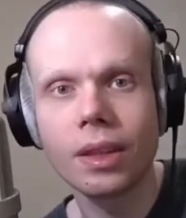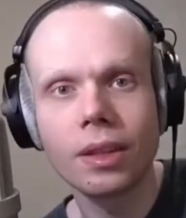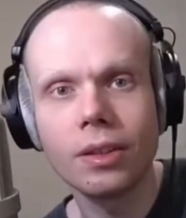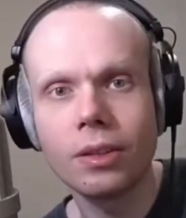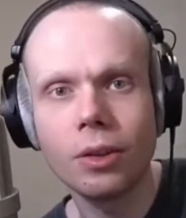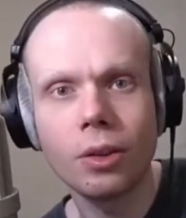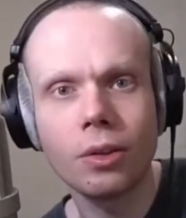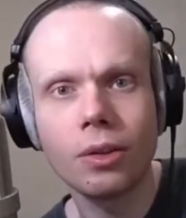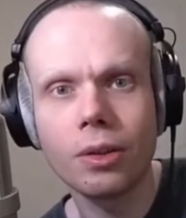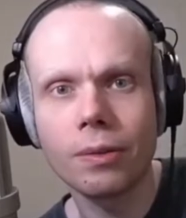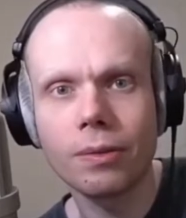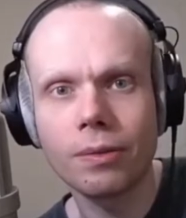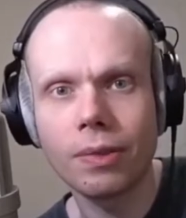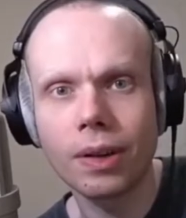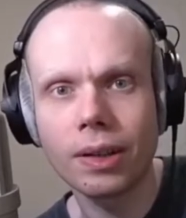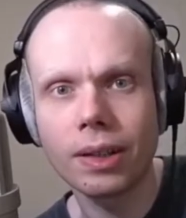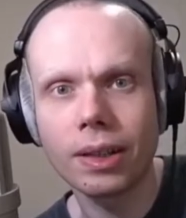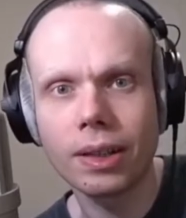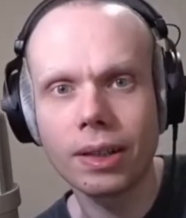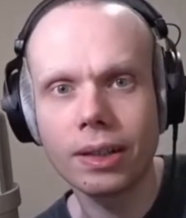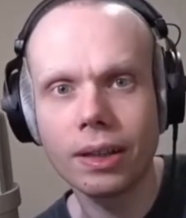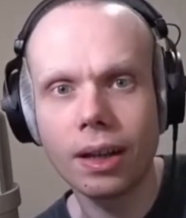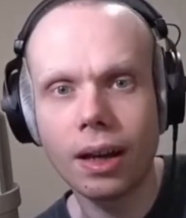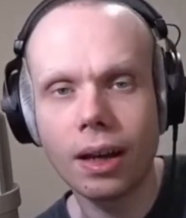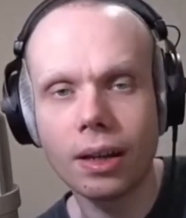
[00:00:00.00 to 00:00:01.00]
No, they're
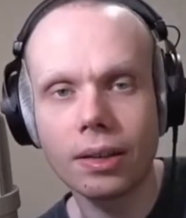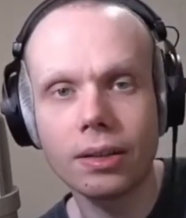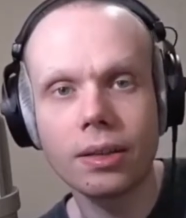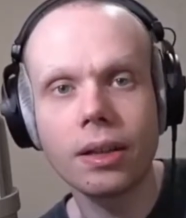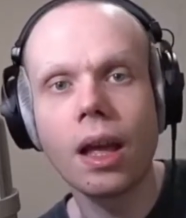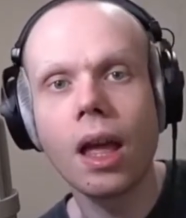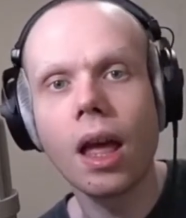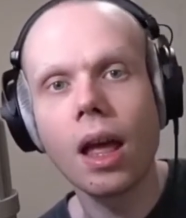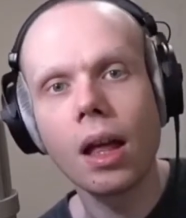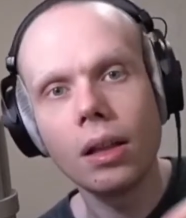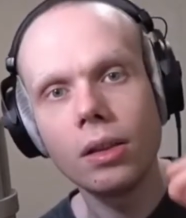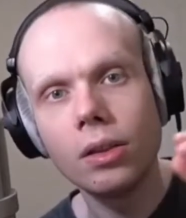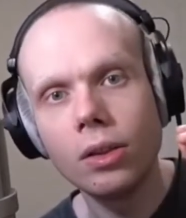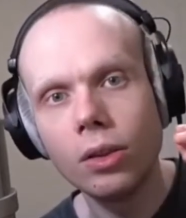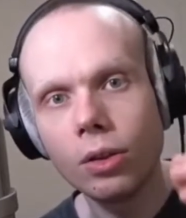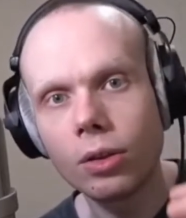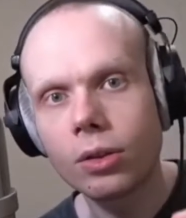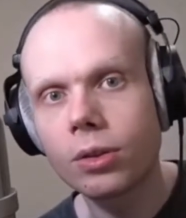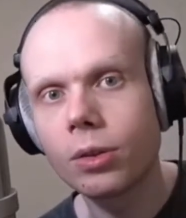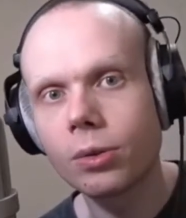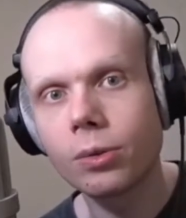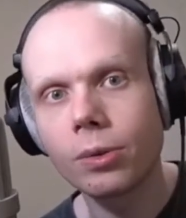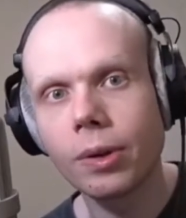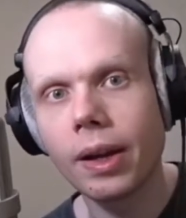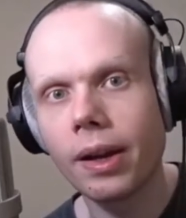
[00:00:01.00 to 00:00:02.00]
fucking not.
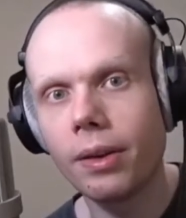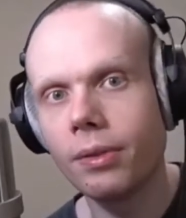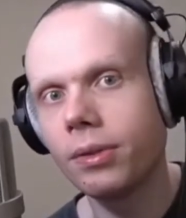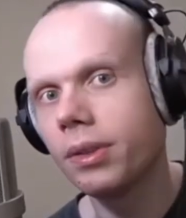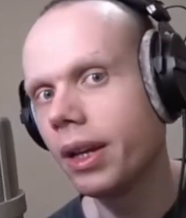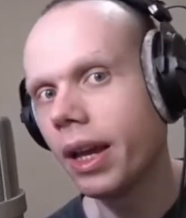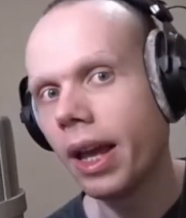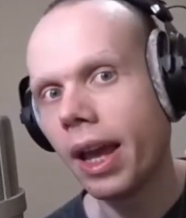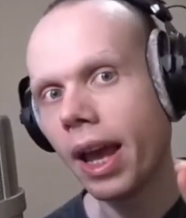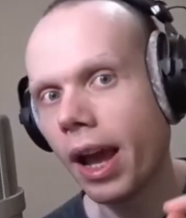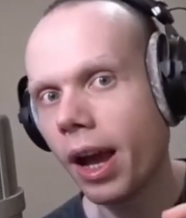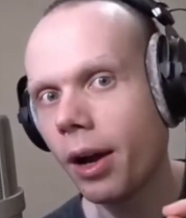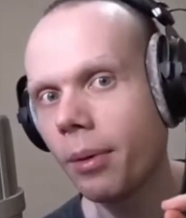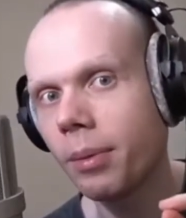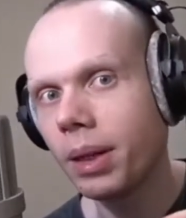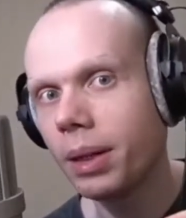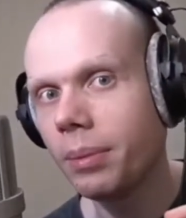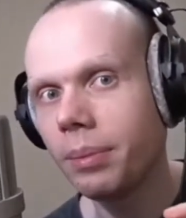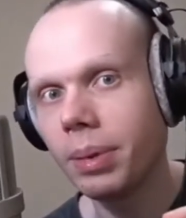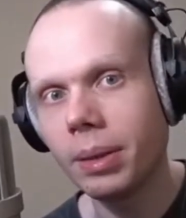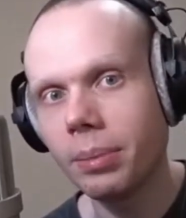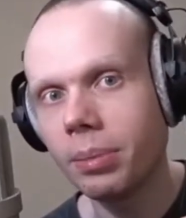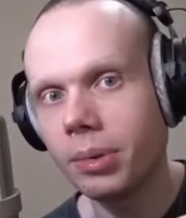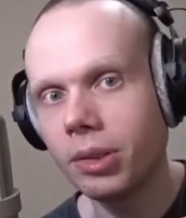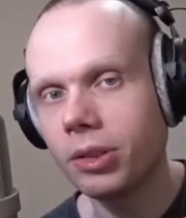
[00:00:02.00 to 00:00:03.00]
Look around. How many
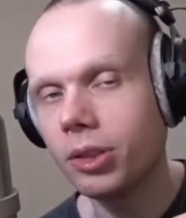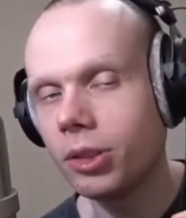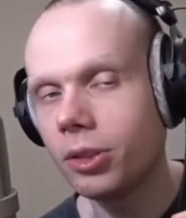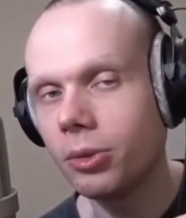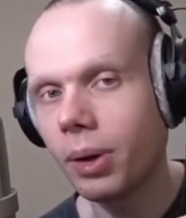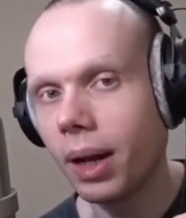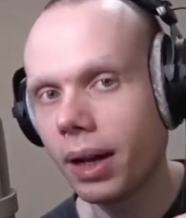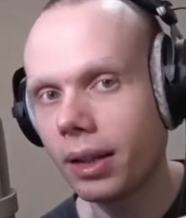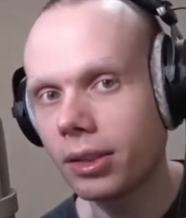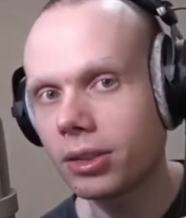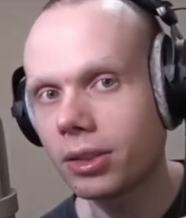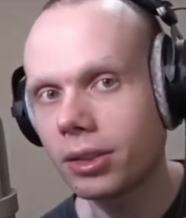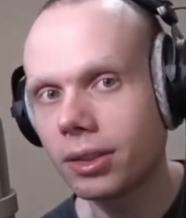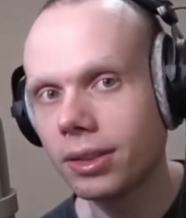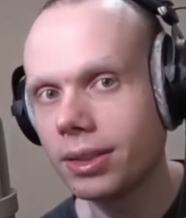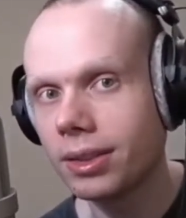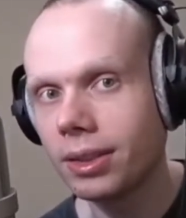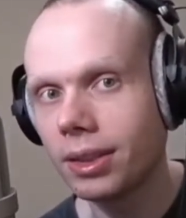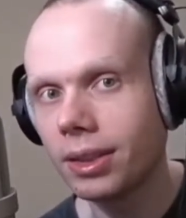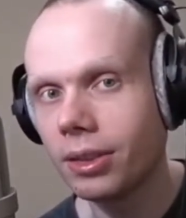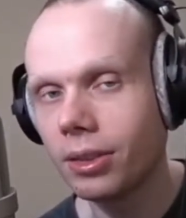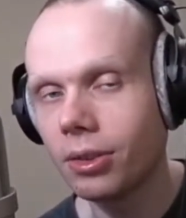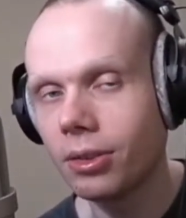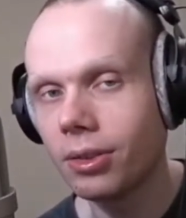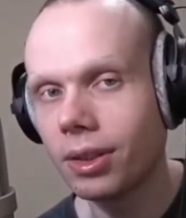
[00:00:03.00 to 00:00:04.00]
people do you actually
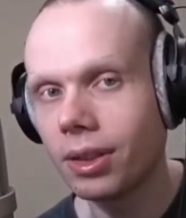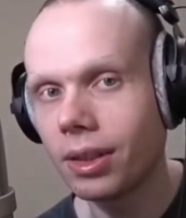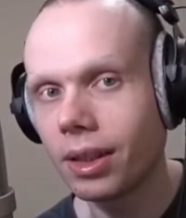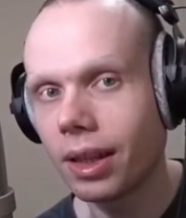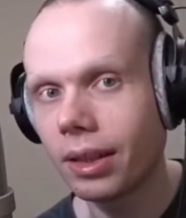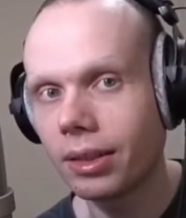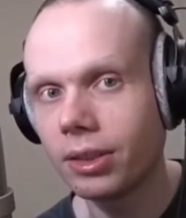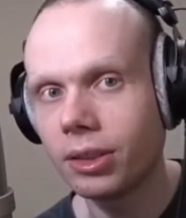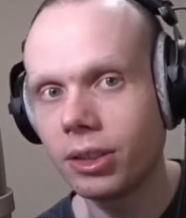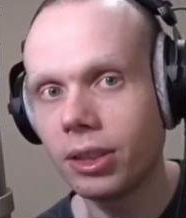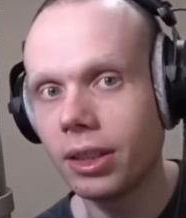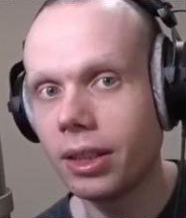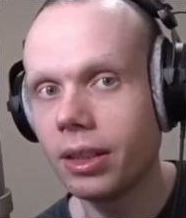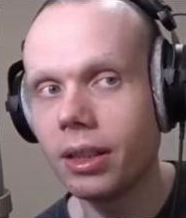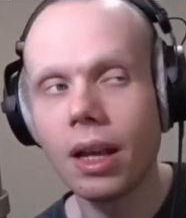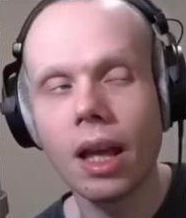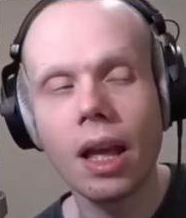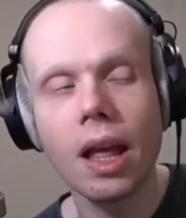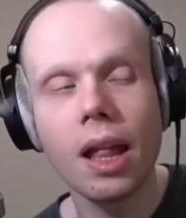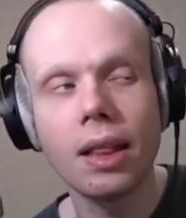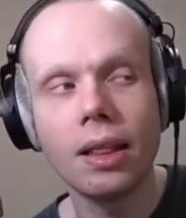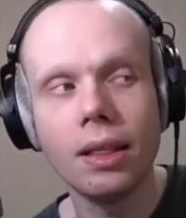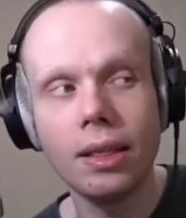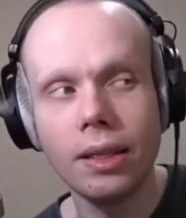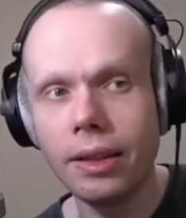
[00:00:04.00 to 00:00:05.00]
see using that shit?
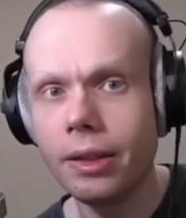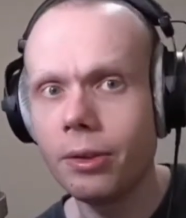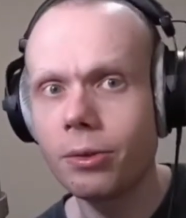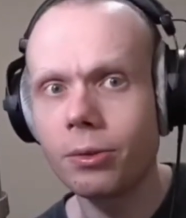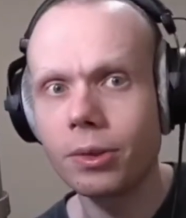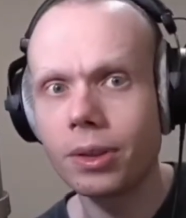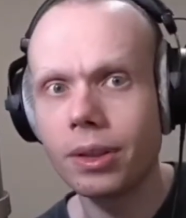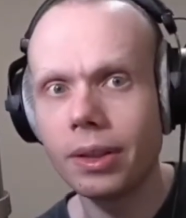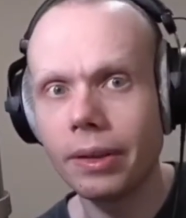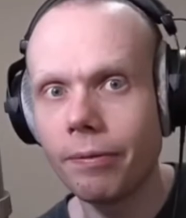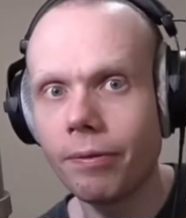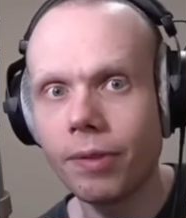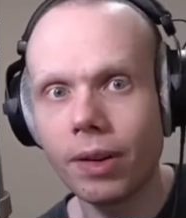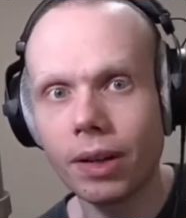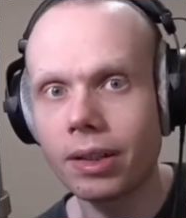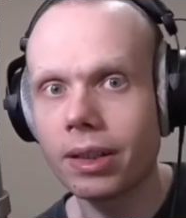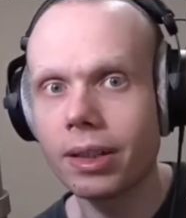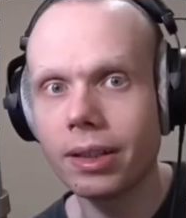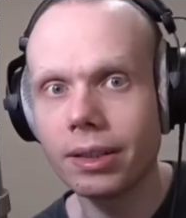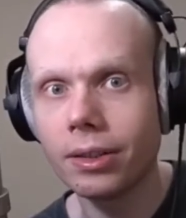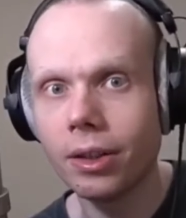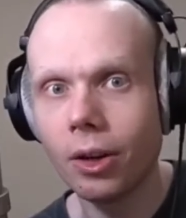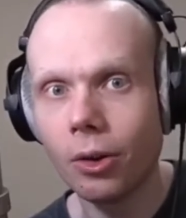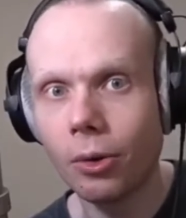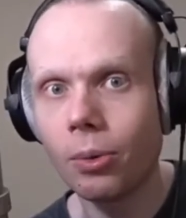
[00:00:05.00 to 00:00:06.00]
Literally
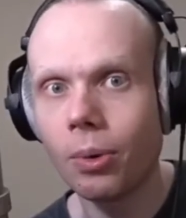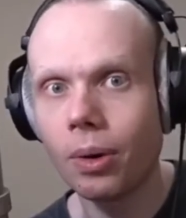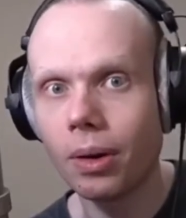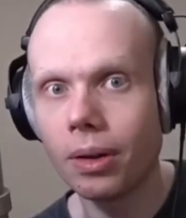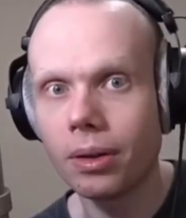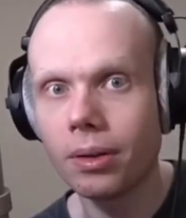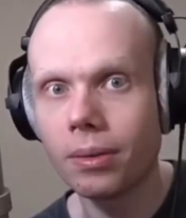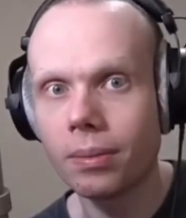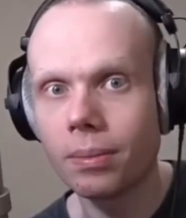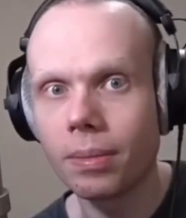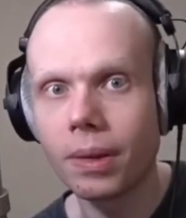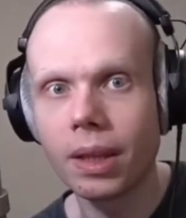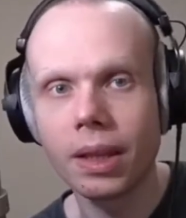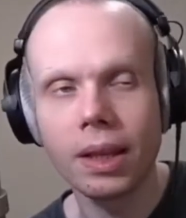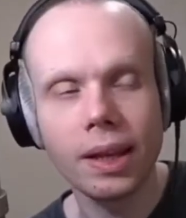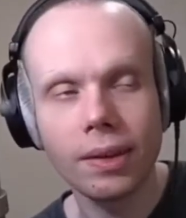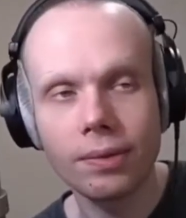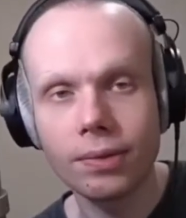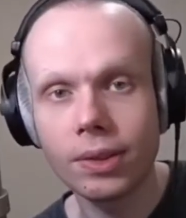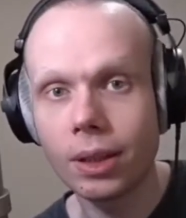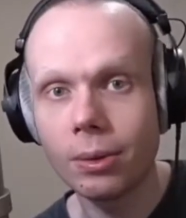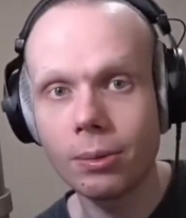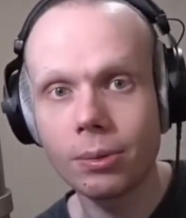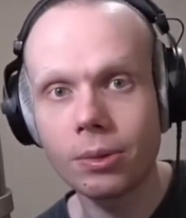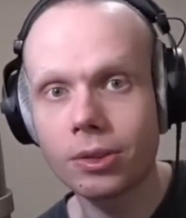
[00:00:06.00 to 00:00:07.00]
fucking no one.
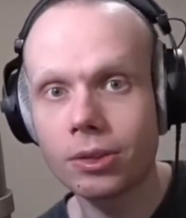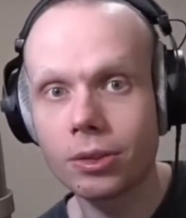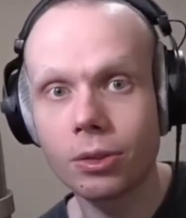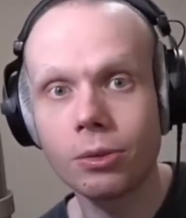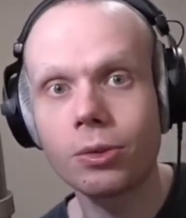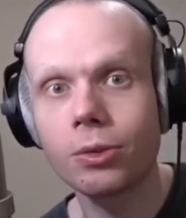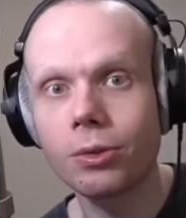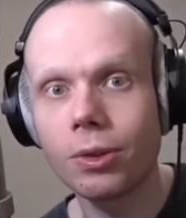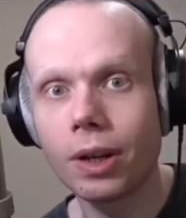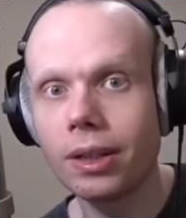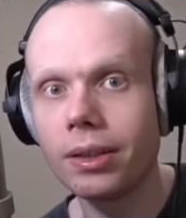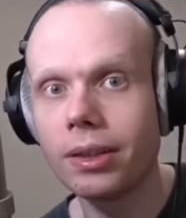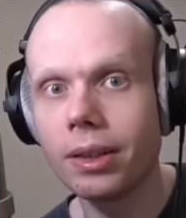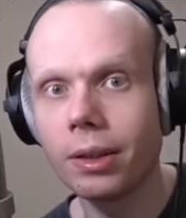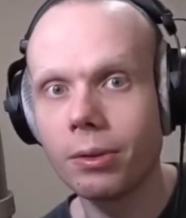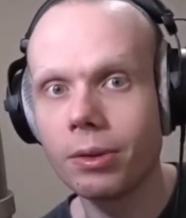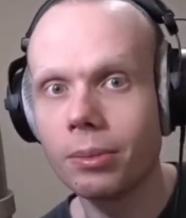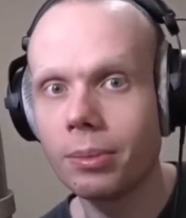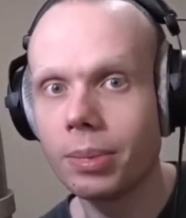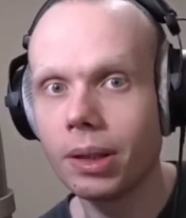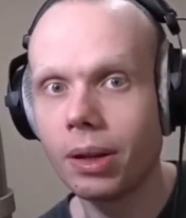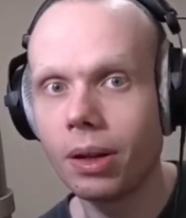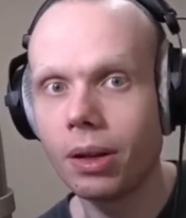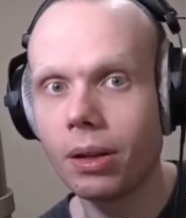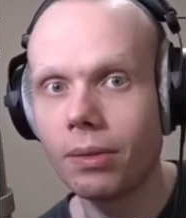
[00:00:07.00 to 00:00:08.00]
If they were so great, they
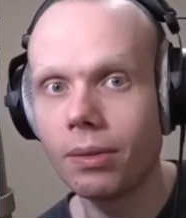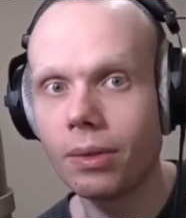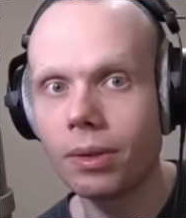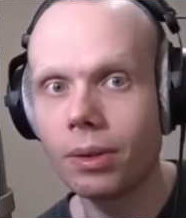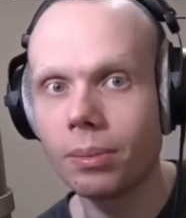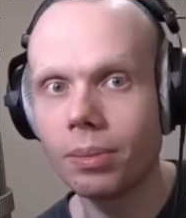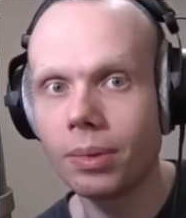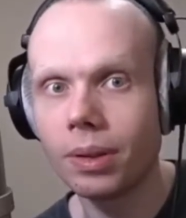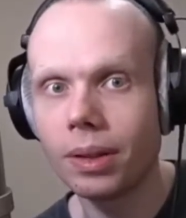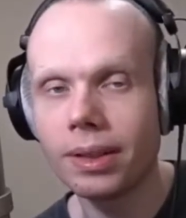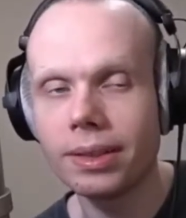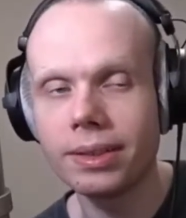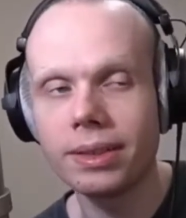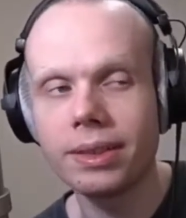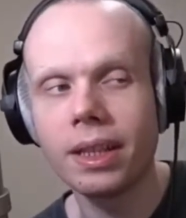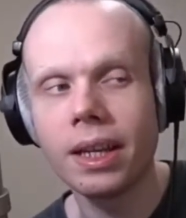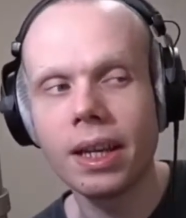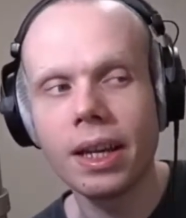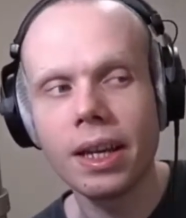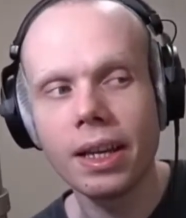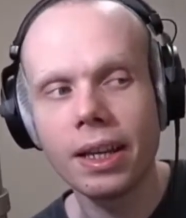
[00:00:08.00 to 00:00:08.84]
would be all over the place.